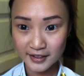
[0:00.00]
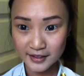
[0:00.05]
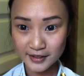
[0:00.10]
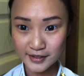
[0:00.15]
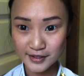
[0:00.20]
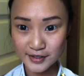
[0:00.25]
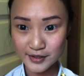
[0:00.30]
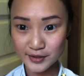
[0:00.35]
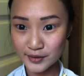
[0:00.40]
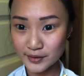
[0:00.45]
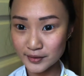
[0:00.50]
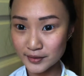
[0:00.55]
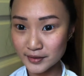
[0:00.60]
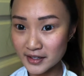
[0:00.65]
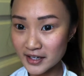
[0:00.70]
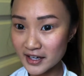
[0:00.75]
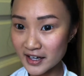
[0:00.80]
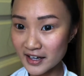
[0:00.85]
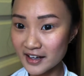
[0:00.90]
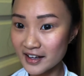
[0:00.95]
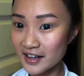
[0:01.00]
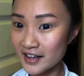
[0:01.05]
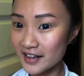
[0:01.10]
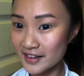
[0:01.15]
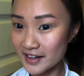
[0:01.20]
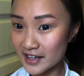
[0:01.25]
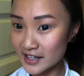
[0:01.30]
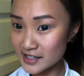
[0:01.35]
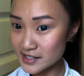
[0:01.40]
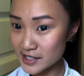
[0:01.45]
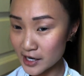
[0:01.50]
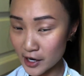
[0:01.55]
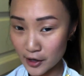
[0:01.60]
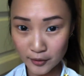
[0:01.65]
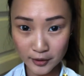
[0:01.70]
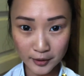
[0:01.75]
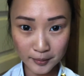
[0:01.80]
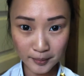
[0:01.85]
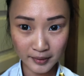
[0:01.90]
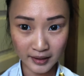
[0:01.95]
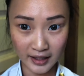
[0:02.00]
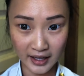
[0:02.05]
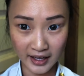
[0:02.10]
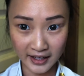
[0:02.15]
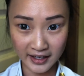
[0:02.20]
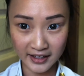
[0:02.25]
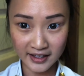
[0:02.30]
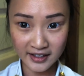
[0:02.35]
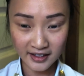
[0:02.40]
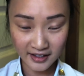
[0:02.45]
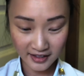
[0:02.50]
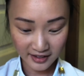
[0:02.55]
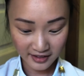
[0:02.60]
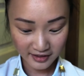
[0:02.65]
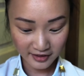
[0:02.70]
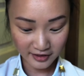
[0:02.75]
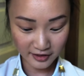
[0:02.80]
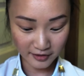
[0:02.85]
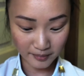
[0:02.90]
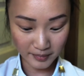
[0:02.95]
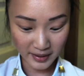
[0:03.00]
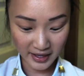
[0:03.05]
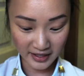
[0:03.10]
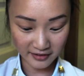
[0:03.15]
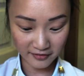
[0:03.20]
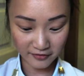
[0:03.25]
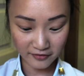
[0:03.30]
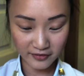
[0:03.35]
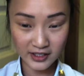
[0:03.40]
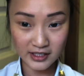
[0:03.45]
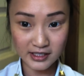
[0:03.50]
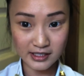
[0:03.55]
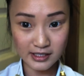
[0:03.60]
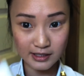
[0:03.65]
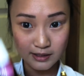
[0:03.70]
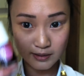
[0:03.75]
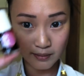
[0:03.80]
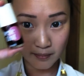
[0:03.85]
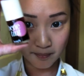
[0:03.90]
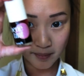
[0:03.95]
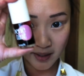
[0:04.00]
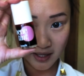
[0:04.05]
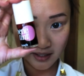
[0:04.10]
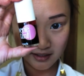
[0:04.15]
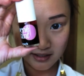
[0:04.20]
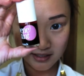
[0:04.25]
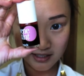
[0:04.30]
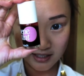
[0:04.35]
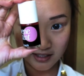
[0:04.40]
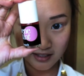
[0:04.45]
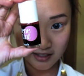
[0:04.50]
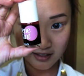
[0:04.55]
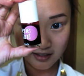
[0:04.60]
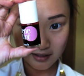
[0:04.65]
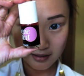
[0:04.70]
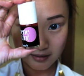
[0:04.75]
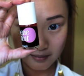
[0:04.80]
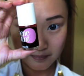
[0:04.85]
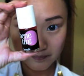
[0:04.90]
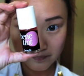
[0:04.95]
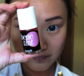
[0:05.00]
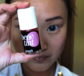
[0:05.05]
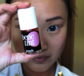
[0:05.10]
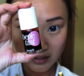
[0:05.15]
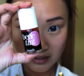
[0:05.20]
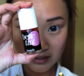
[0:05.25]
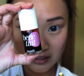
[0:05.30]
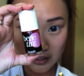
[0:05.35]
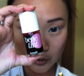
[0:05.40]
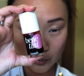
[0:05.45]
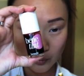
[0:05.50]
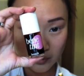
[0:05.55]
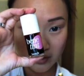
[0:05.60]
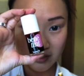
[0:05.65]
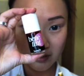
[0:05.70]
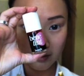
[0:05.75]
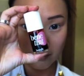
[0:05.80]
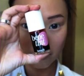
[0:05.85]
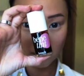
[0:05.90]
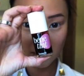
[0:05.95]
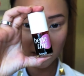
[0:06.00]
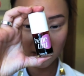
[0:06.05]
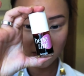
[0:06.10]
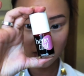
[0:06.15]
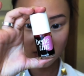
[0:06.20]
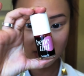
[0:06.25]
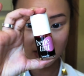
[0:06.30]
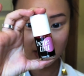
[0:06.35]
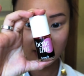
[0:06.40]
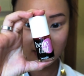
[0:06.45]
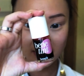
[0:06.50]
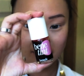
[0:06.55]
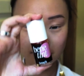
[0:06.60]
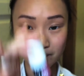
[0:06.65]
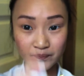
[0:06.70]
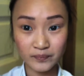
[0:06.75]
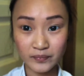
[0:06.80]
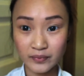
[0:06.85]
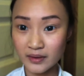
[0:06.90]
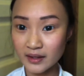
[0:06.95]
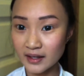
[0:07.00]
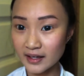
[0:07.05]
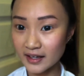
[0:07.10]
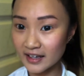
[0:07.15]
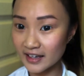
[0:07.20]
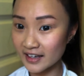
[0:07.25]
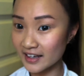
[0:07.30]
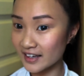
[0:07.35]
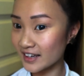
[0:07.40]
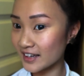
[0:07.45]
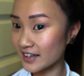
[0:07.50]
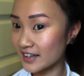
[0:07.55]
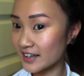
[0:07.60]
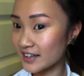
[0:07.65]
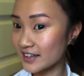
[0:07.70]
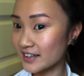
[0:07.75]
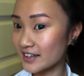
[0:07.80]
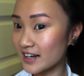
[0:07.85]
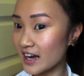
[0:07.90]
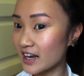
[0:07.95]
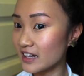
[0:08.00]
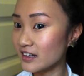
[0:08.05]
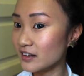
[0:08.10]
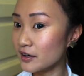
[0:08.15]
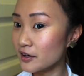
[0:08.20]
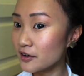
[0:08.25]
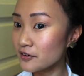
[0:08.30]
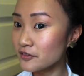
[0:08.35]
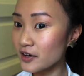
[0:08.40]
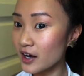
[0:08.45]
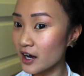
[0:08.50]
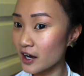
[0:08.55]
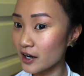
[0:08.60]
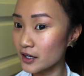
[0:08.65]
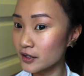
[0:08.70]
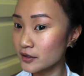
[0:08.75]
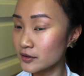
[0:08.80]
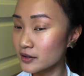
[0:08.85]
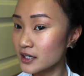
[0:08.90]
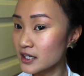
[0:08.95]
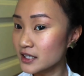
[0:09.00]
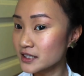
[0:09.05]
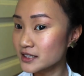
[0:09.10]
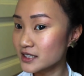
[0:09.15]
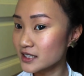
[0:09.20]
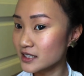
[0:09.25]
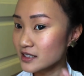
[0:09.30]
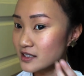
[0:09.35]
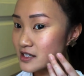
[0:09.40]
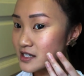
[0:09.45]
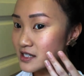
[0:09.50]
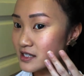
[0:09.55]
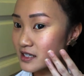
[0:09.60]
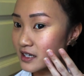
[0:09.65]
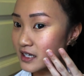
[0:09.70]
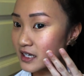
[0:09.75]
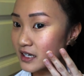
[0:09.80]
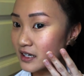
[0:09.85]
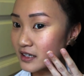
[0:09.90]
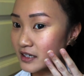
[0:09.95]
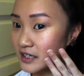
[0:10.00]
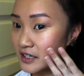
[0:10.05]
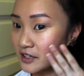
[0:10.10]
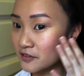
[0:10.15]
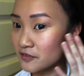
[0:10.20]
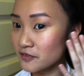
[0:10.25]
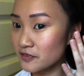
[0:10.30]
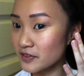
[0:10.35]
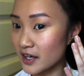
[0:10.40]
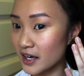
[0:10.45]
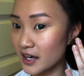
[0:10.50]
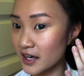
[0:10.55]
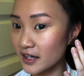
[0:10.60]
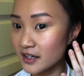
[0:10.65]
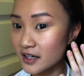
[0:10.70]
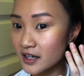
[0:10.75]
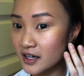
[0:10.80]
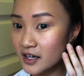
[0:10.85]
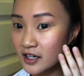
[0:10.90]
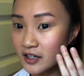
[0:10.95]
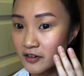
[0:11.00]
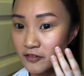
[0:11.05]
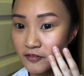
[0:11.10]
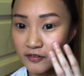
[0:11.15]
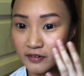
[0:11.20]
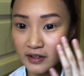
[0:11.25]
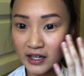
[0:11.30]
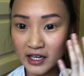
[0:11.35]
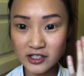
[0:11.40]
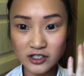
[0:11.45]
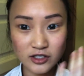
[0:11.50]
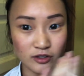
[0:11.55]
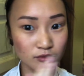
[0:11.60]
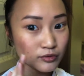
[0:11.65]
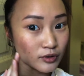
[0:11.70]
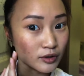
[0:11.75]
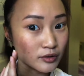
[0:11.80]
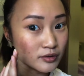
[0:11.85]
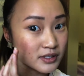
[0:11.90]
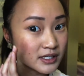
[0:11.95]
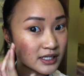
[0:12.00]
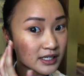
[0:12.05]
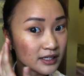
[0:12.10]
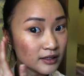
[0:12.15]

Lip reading: So yeah, that's how I apply the Benetint liquid blush tint. And I love how tints give that flushed rosy